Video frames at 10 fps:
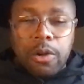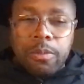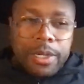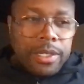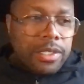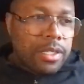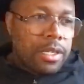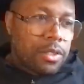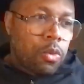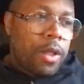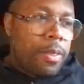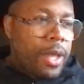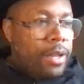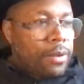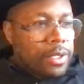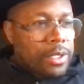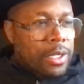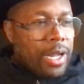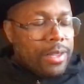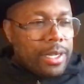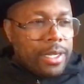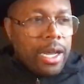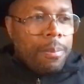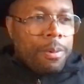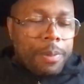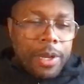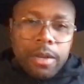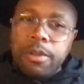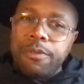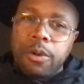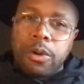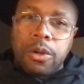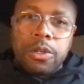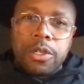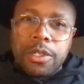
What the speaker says: but it's one that I think God prepared me for,